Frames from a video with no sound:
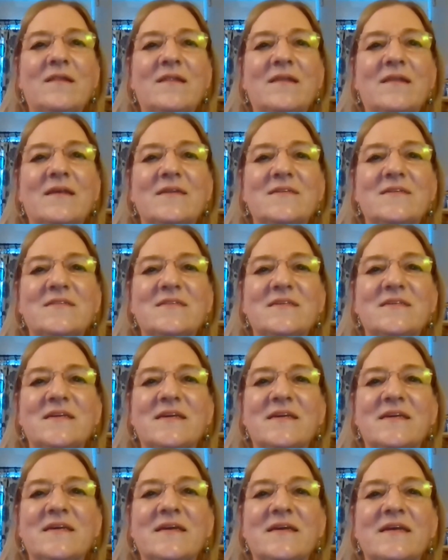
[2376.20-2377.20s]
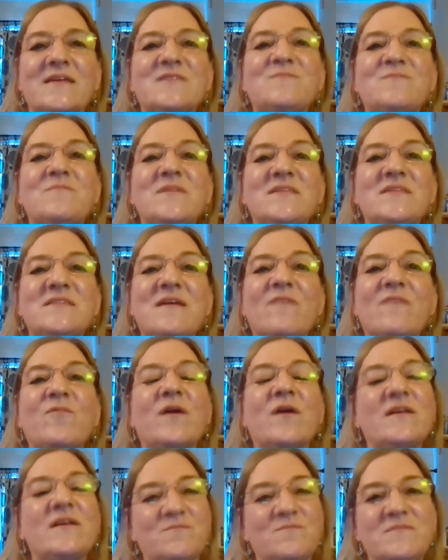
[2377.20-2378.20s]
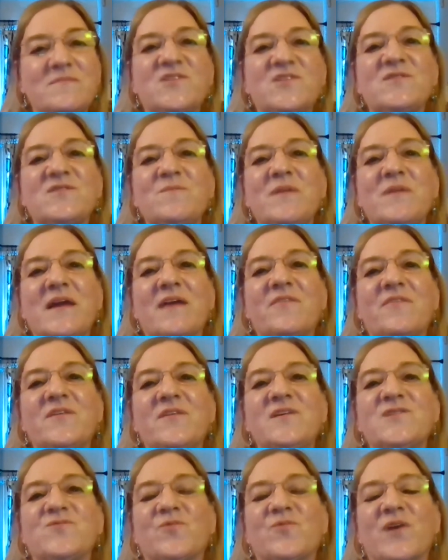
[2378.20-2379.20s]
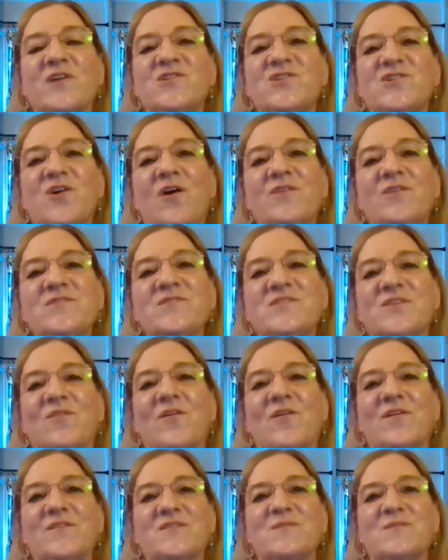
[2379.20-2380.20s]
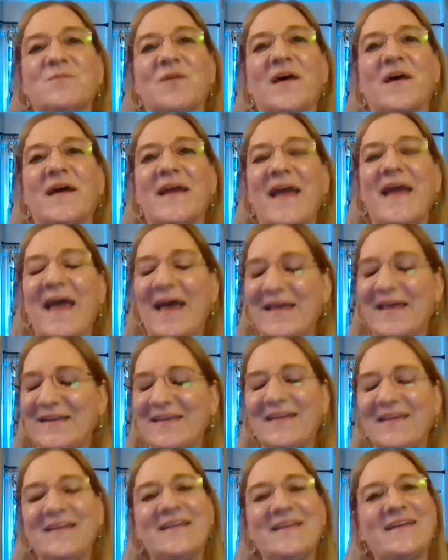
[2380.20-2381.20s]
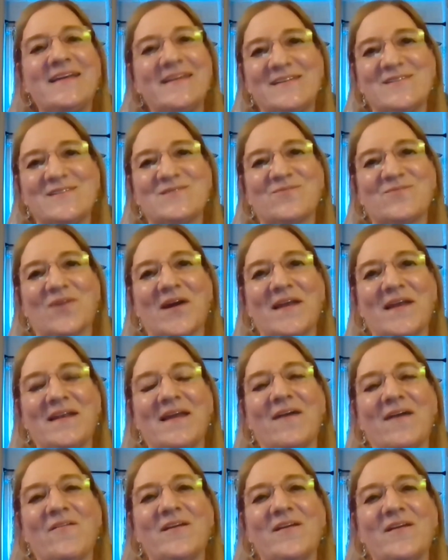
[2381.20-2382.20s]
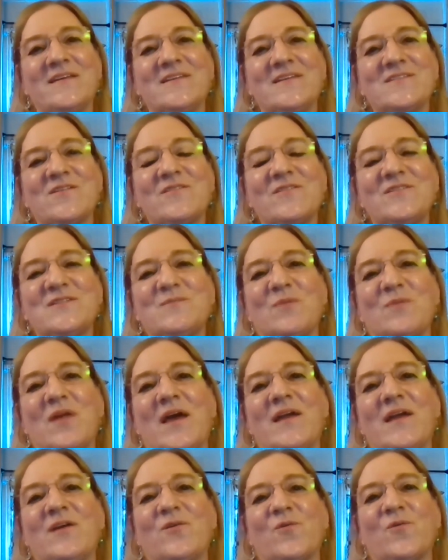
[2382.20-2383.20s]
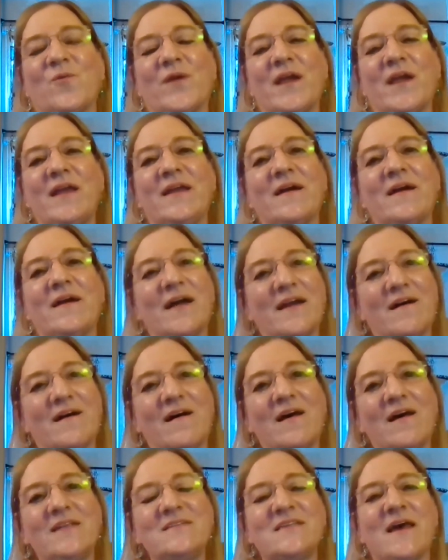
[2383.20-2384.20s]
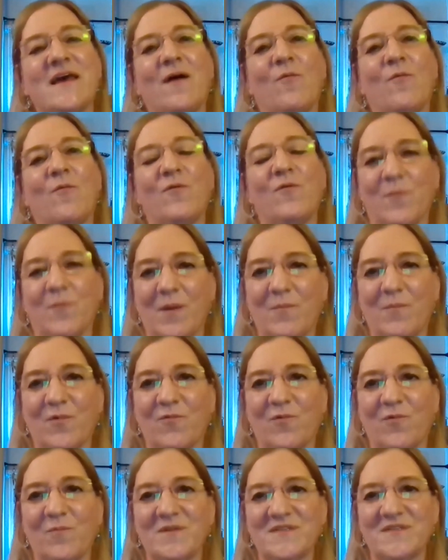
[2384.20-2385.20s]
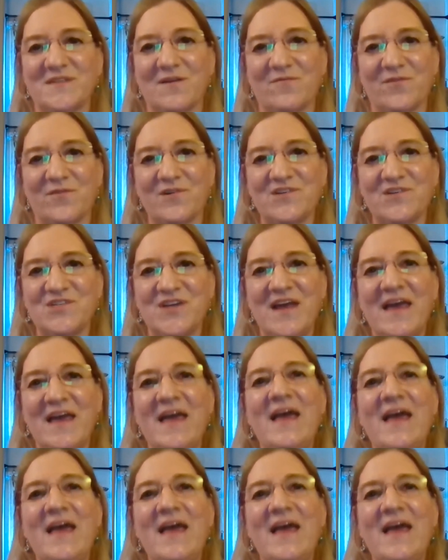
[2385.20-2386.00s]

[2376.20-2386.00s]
Let's see. Is Susan B. Anthony's red shawl still on display? And it is right now. It is on display in Creating Icons, How We Remember Women's Suffrage.